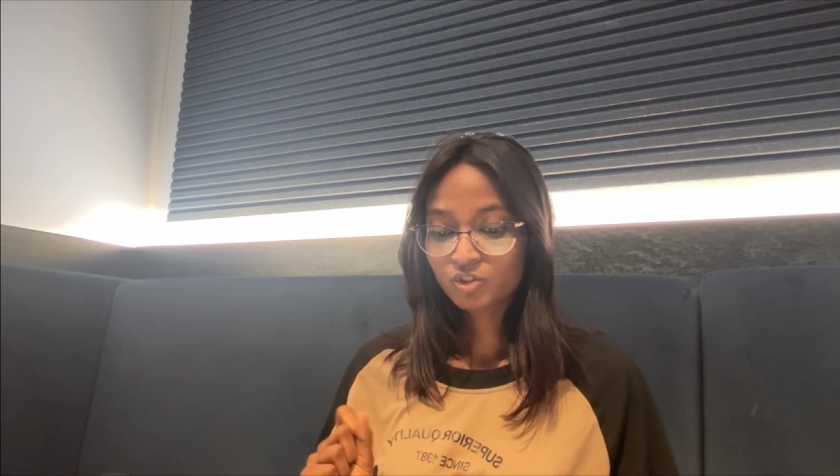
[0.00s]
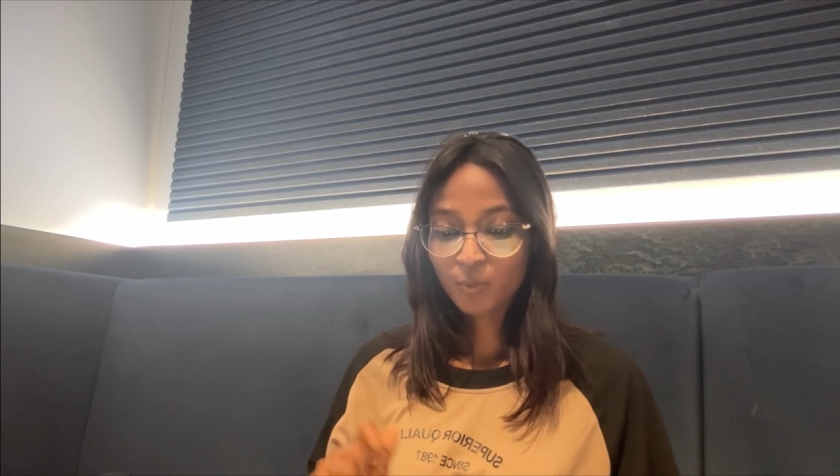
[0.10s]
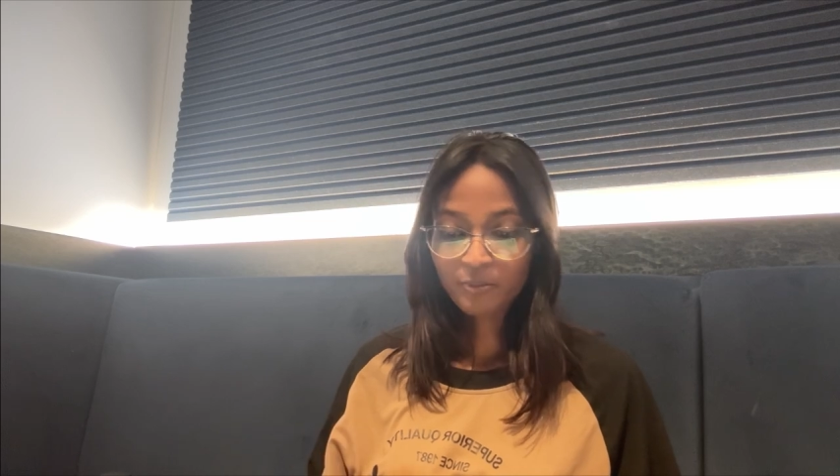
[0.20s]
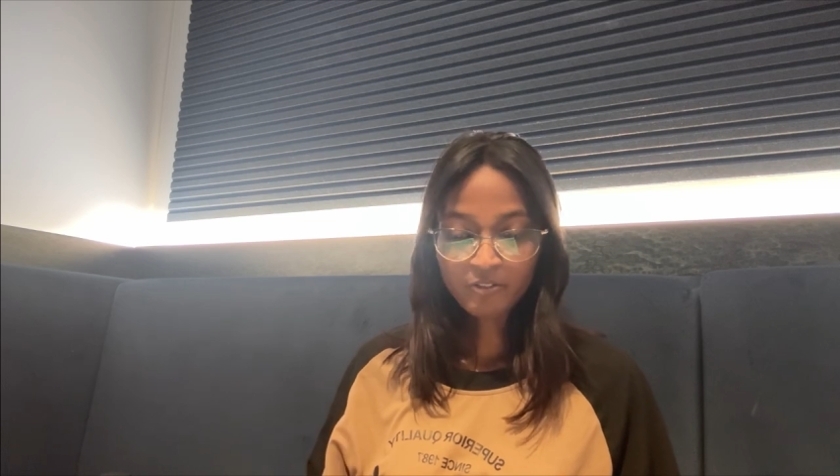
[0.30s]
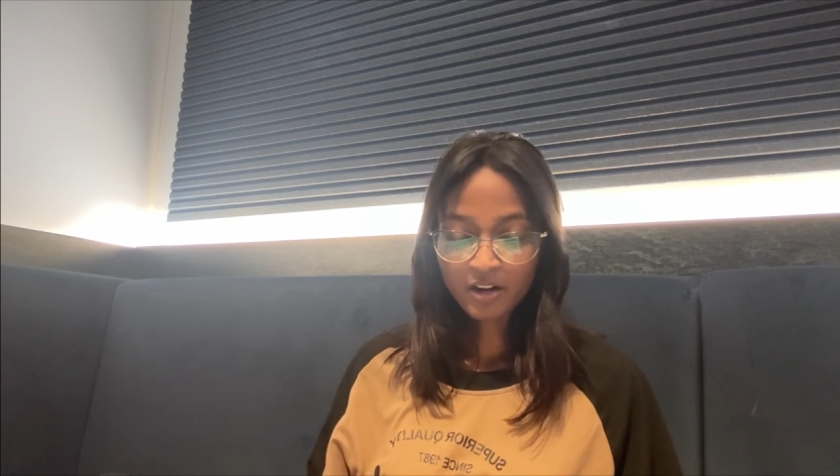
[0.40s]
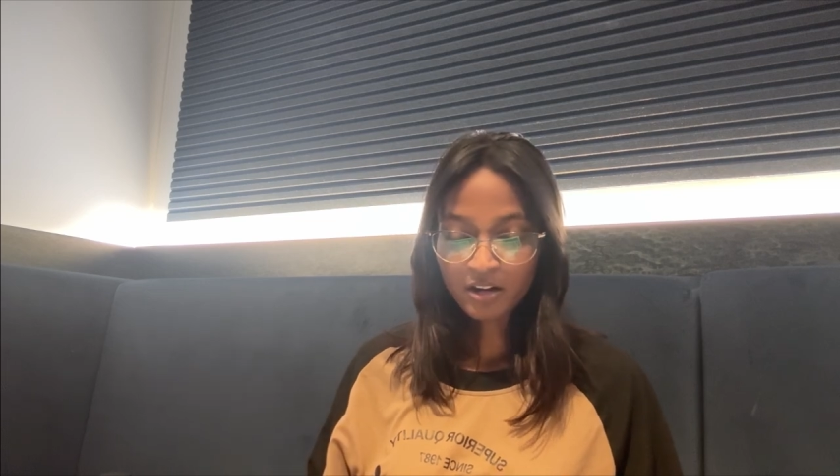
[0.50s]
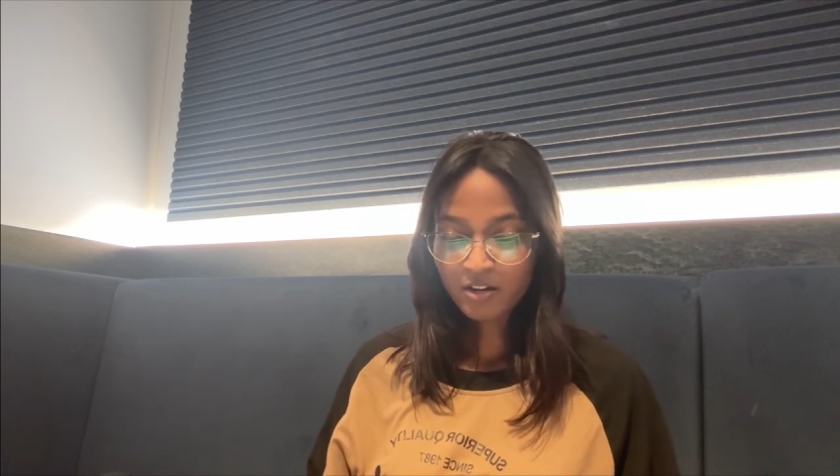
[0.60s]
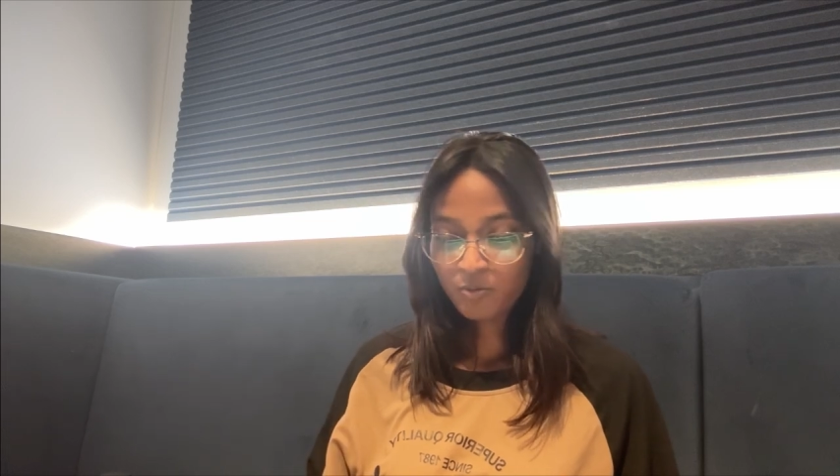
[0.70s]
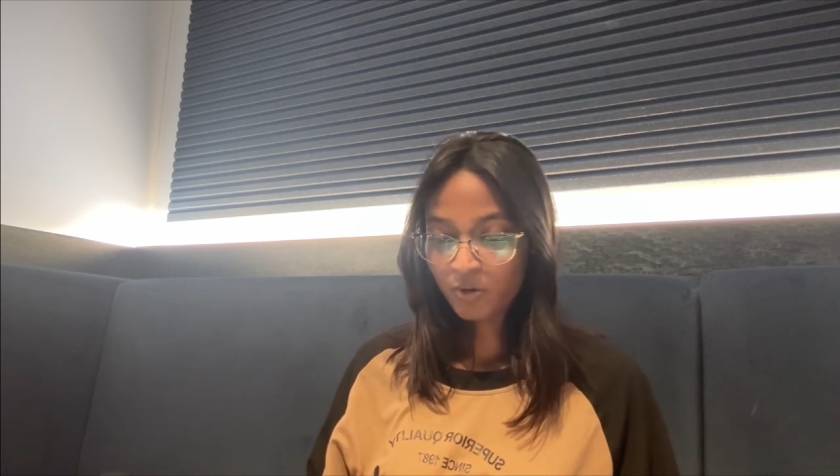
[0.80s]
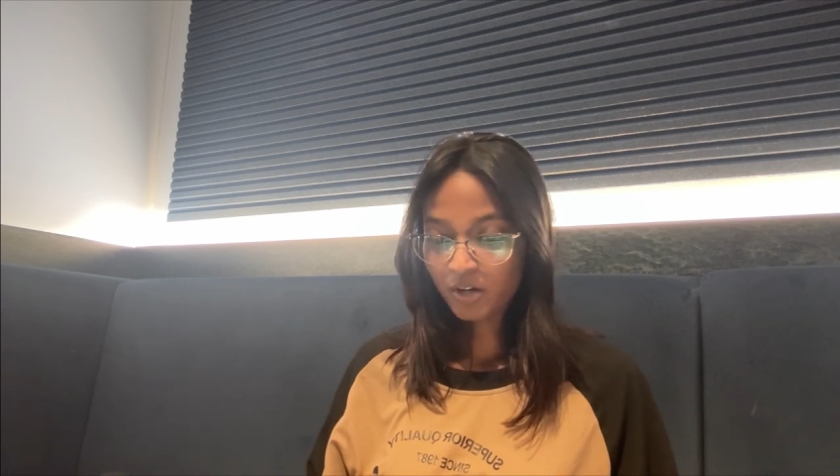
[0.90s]

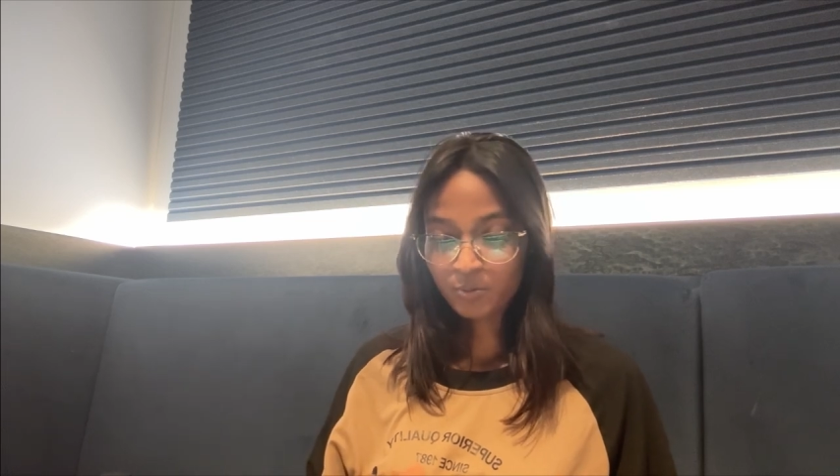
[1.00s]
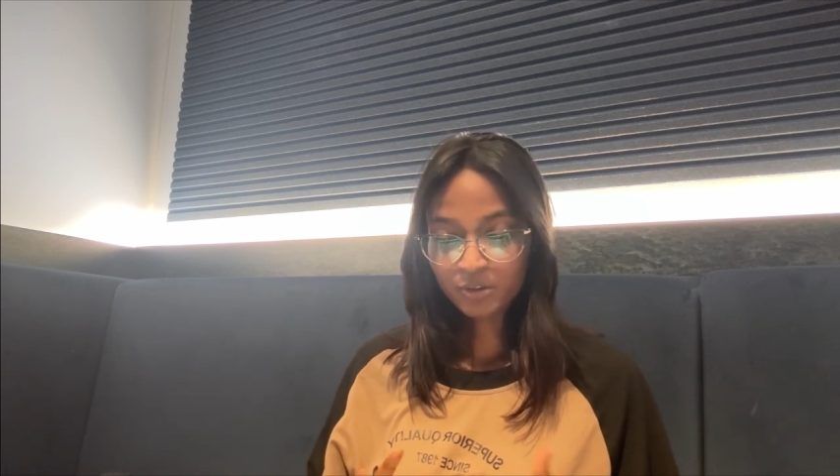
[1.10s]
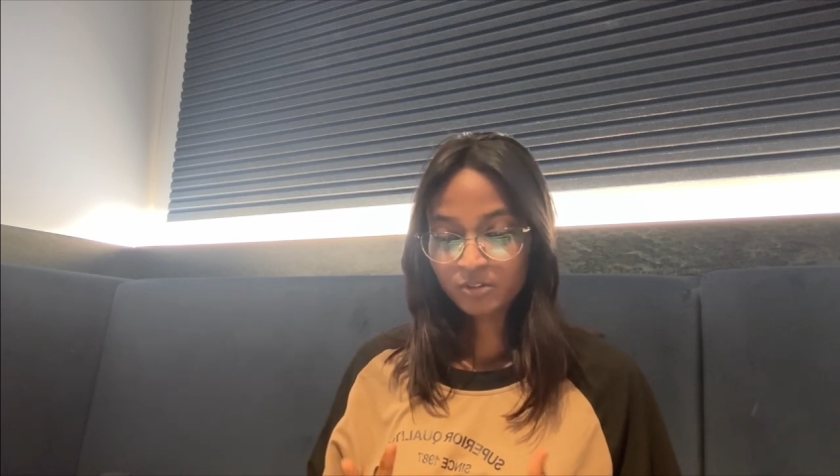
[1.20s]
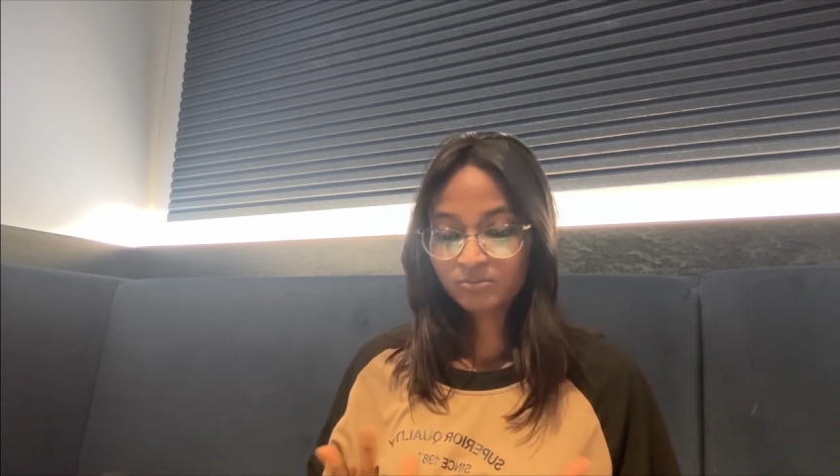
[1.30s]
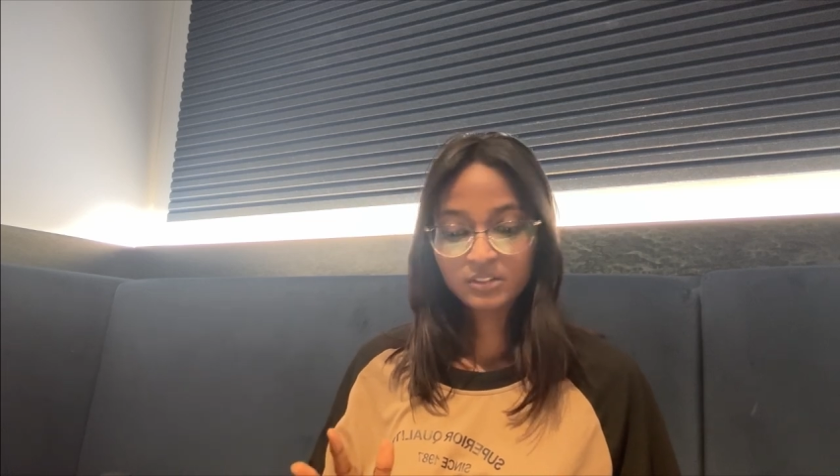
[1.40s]
Shopify, whatever